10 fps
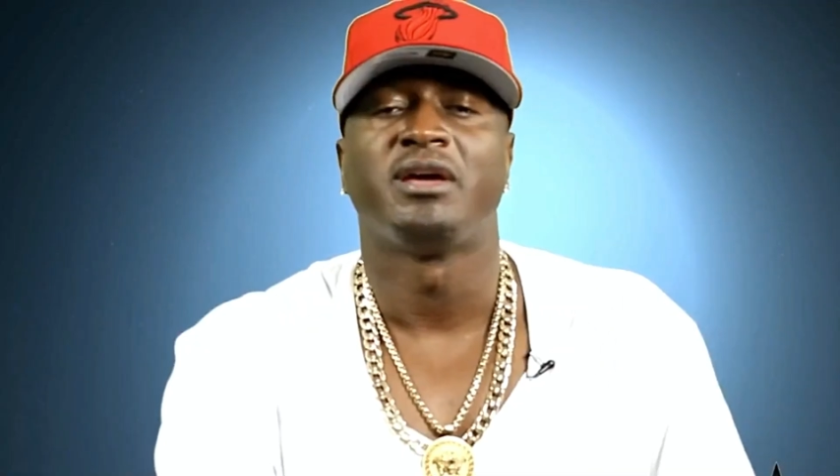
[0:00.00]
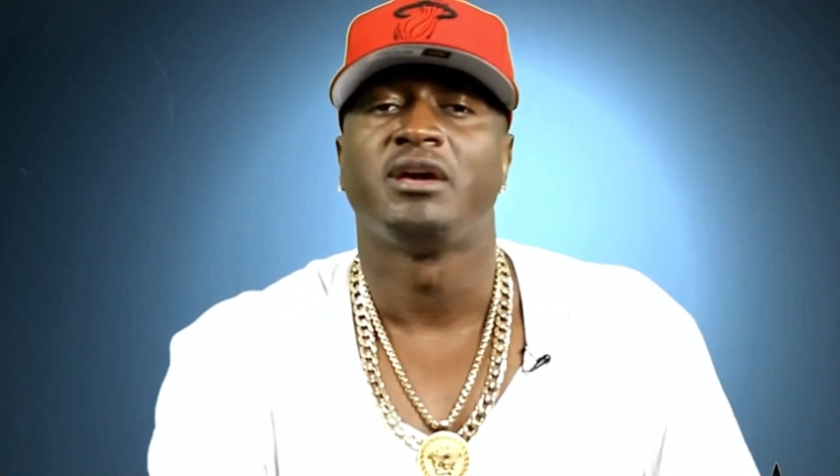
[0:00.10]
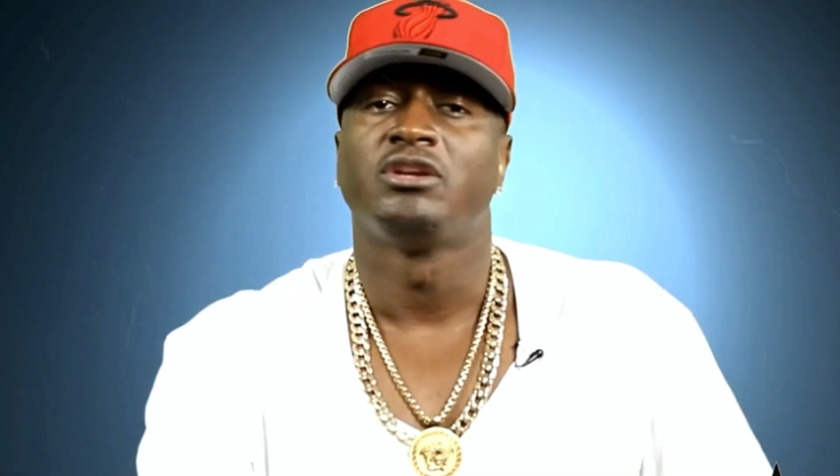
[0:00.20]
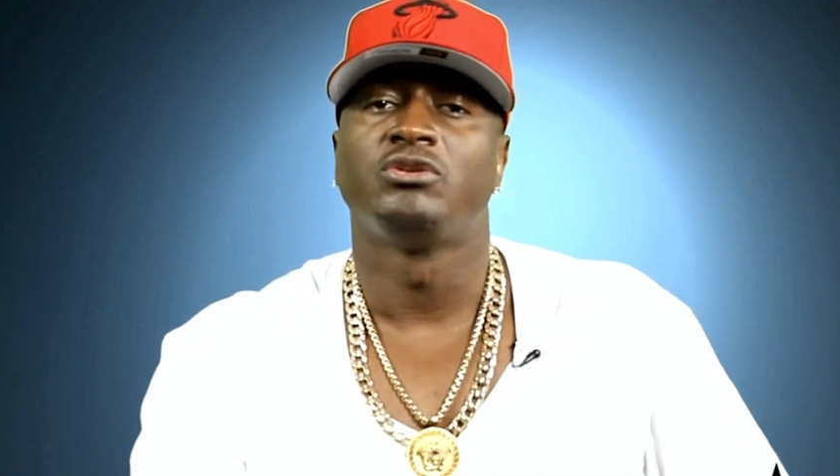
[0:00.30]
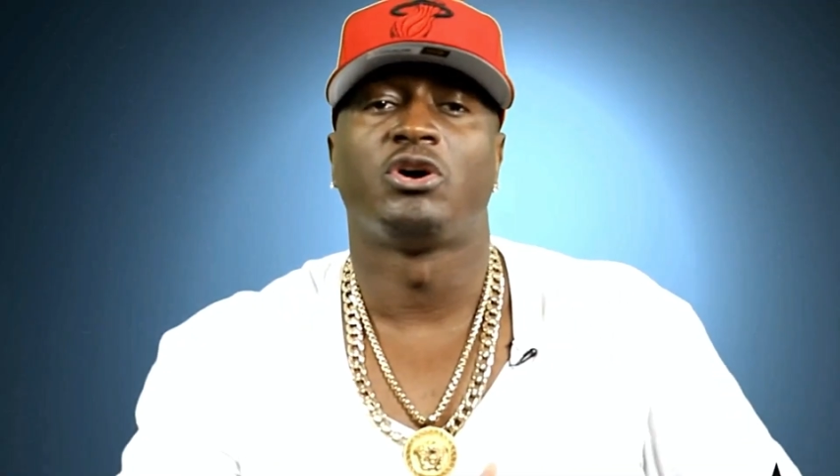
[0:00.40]
and
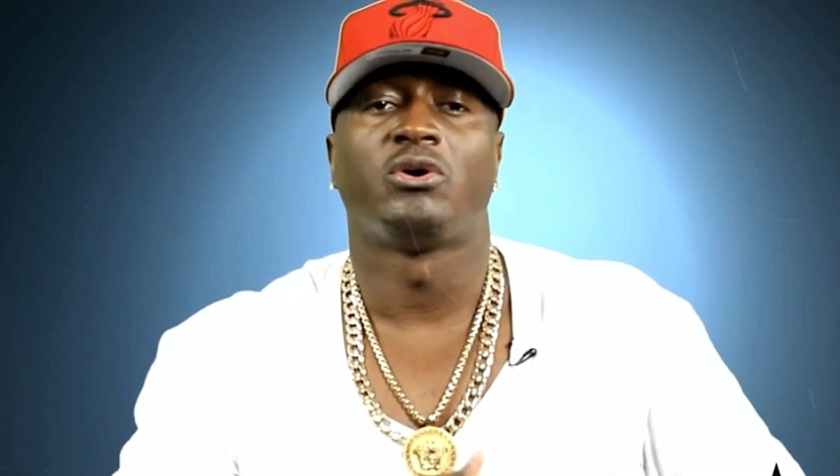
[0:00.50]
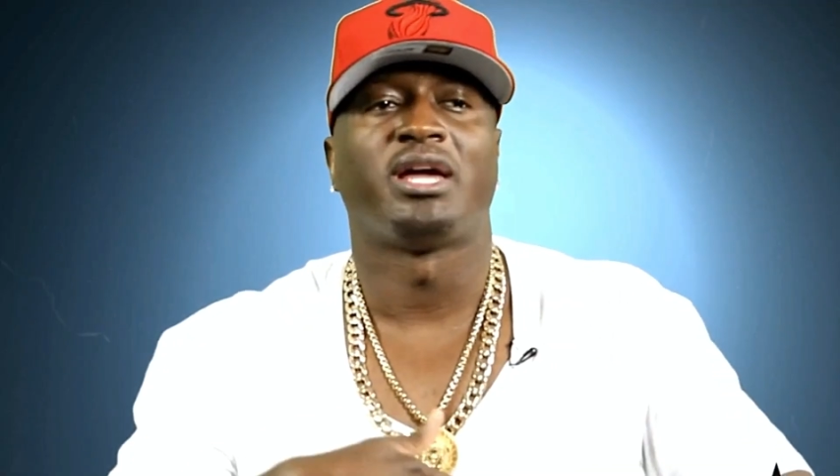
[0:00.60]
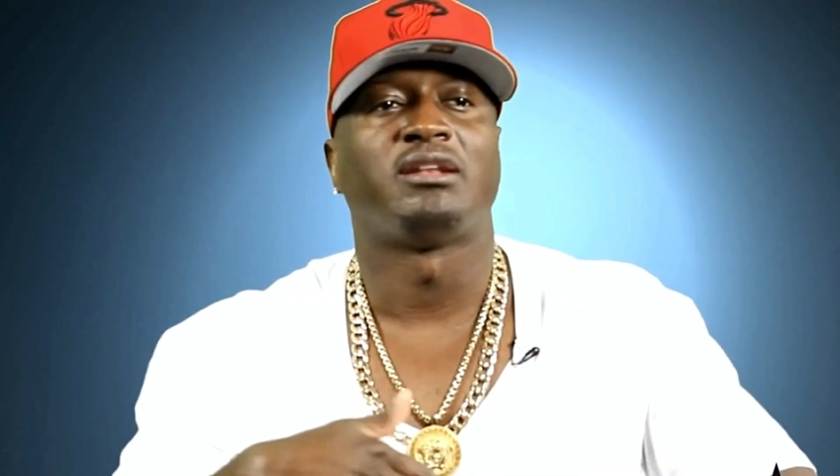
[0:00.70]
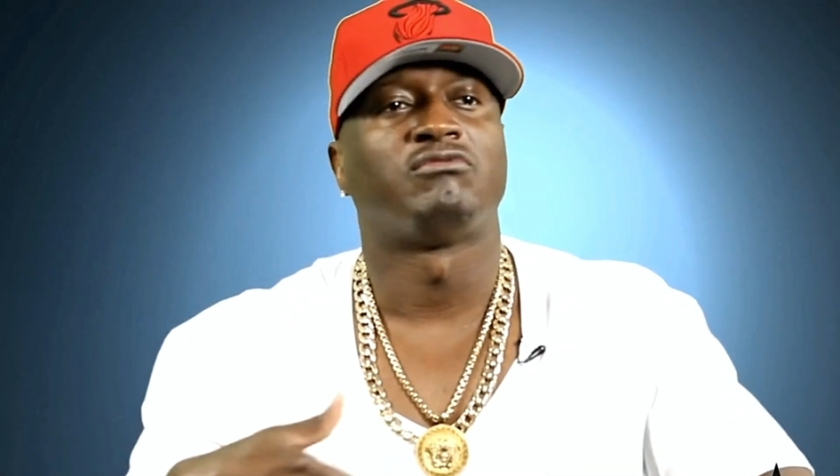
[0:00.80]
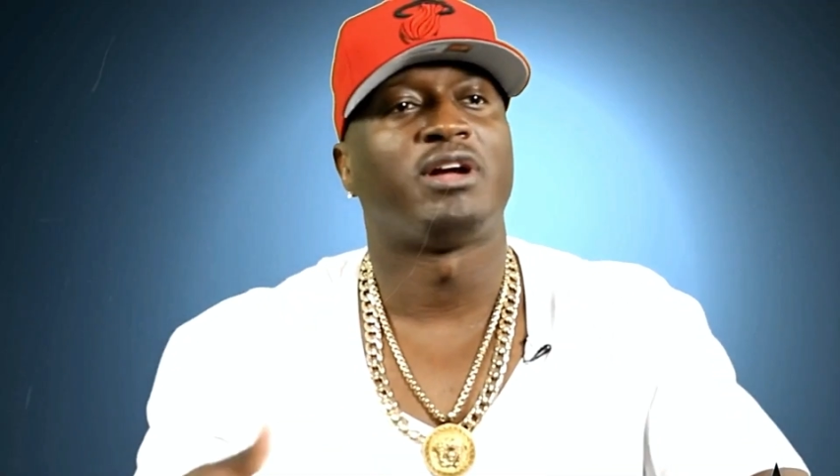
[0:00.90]
love and
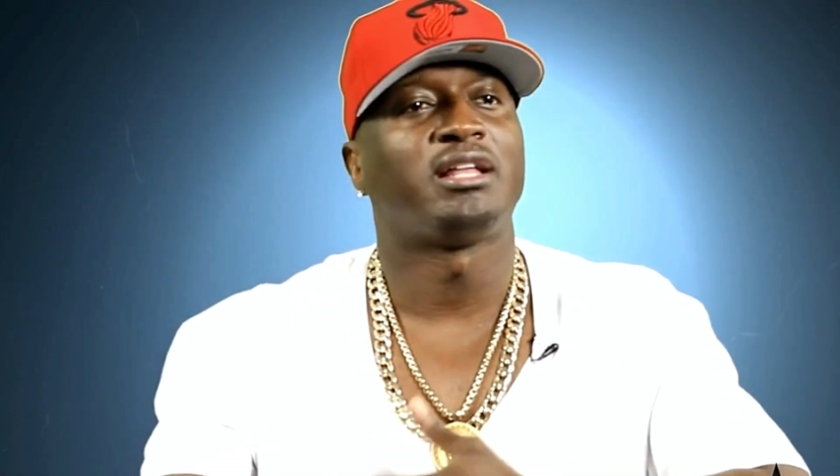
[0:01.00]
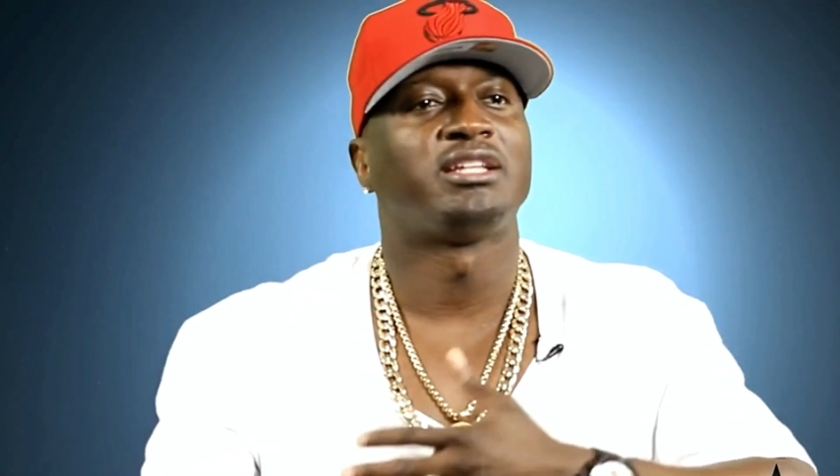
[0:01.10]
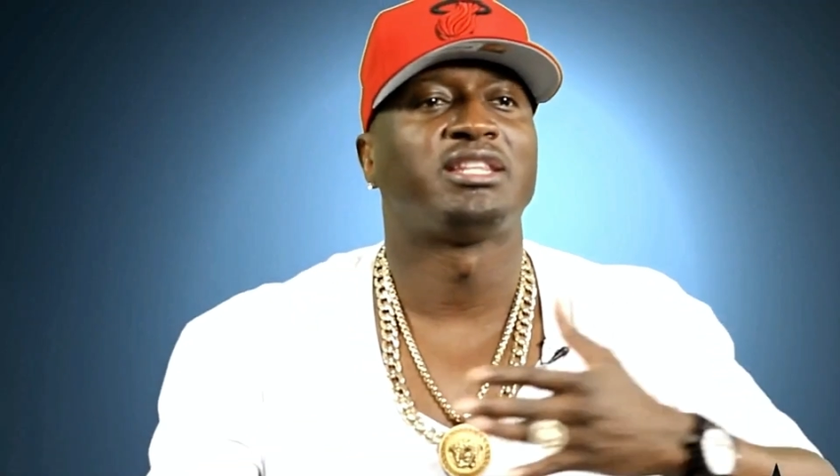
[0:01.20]
hip-hop for